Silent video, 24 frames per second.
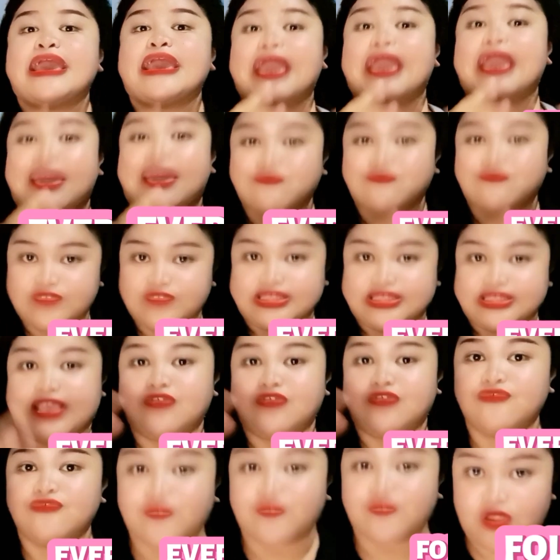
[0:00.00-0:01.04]
everything
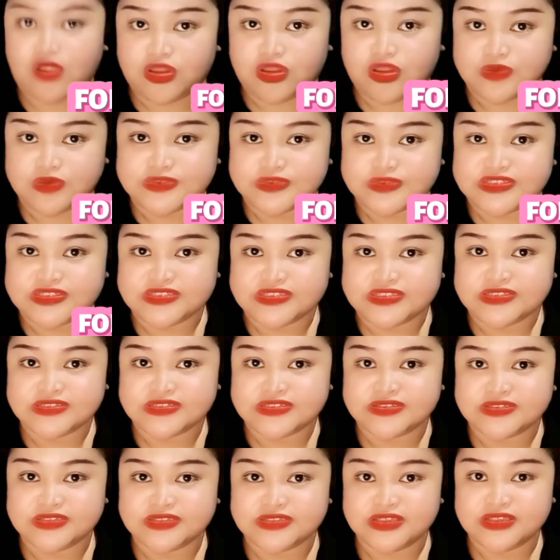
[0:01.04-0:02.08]
follows.
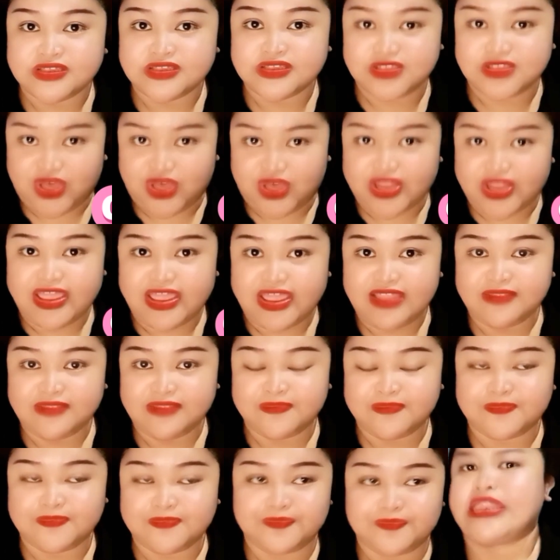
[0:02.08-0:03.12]
Got it?
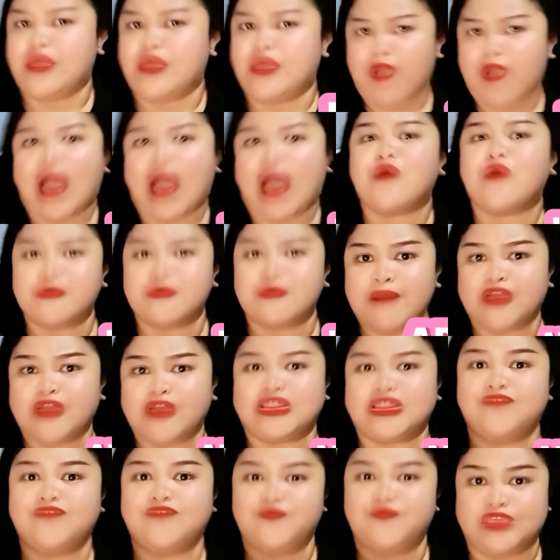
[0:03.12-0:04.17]
Now, how about
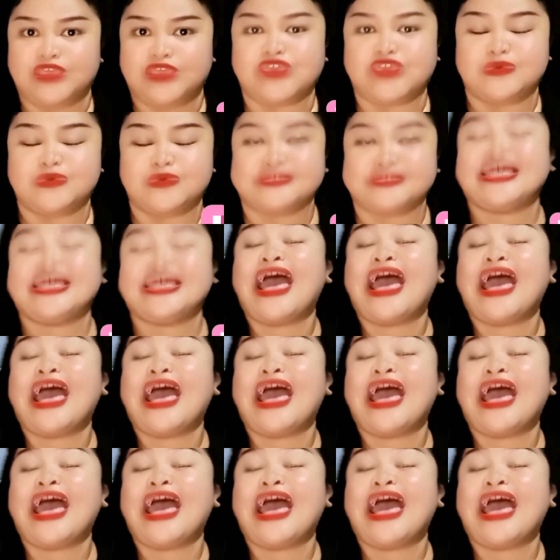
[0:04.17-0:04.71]
if we use